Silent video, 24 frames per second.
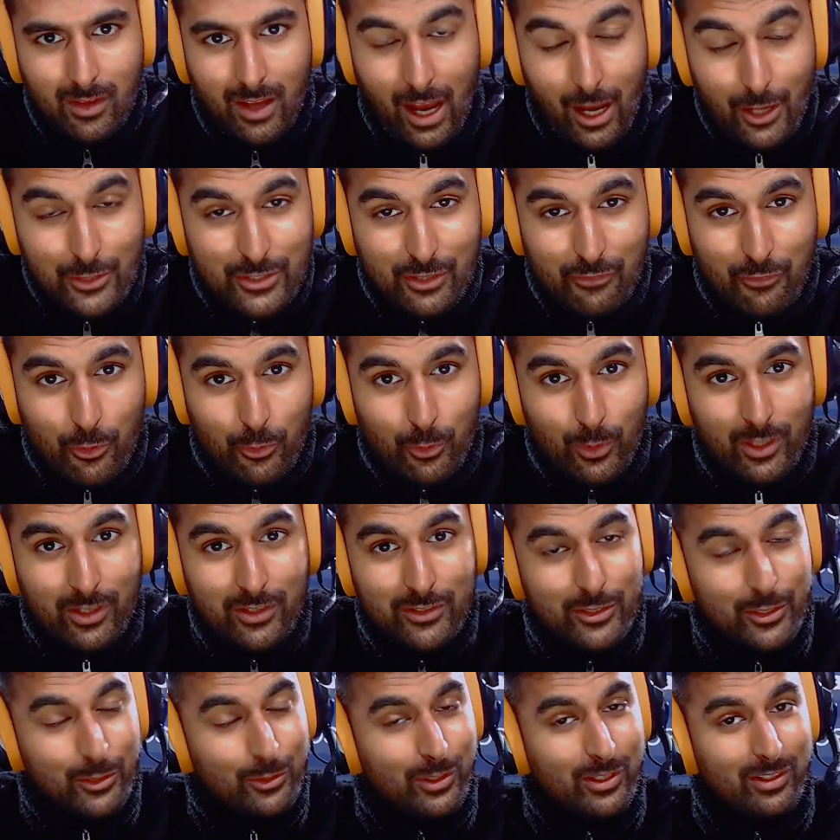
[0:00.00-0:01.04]
How's
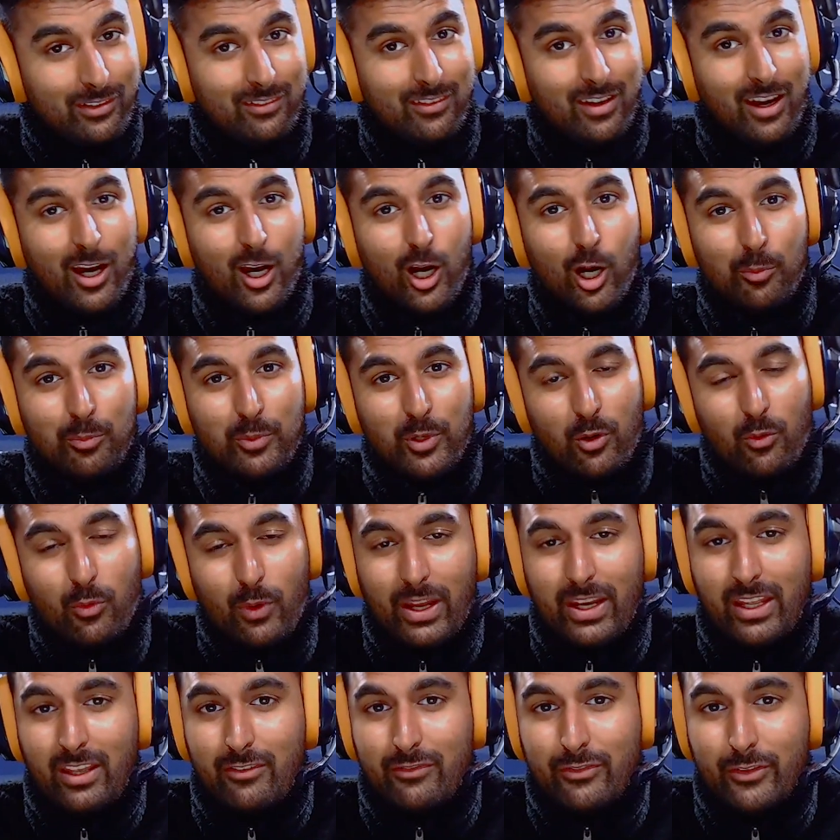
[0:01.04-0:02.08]
everyone doing? I hope you're
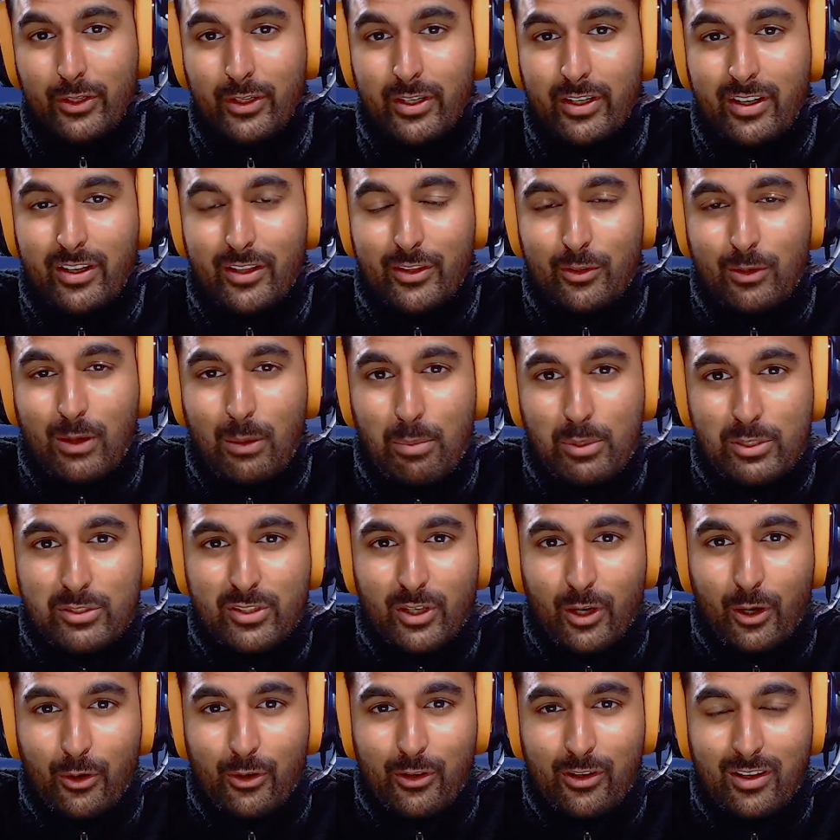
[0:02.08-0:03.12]
ready for another
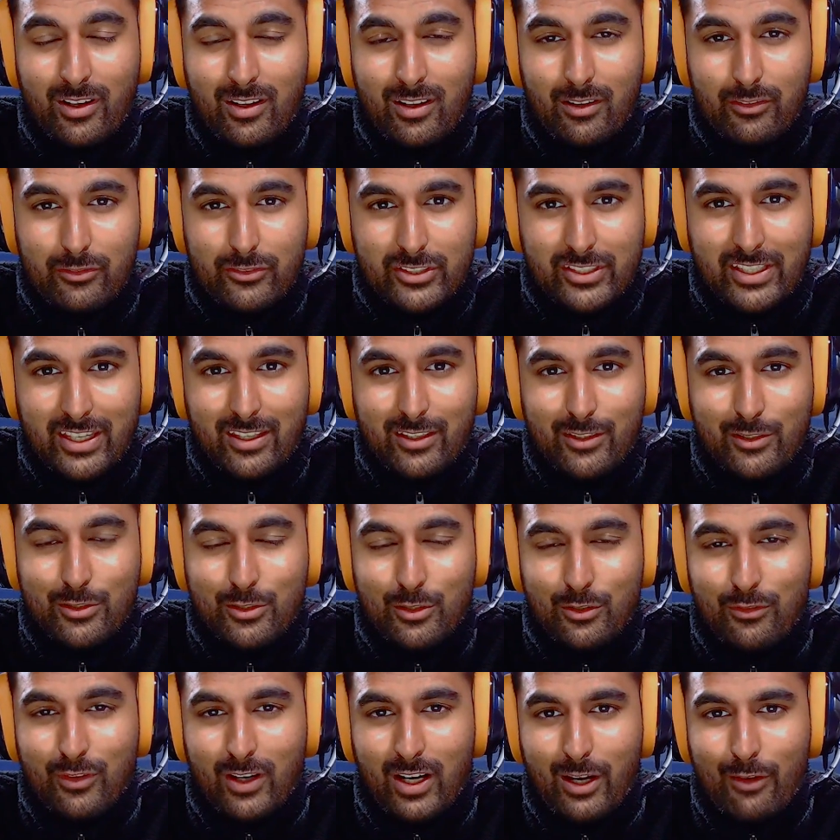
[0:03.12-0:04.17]
episode of Skin
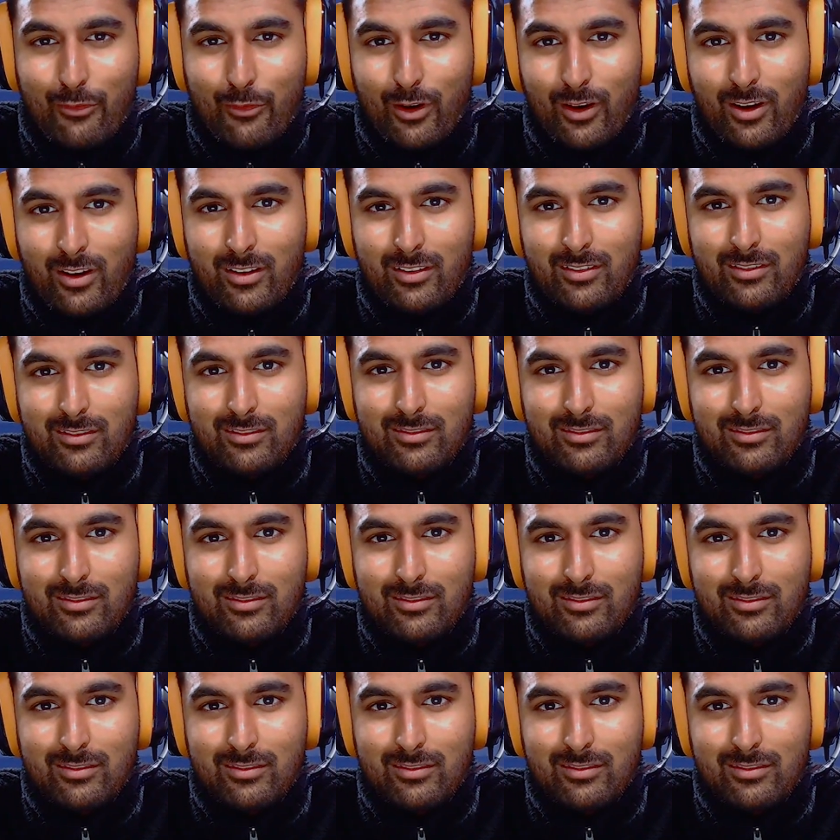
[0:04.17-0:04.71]
Survivor.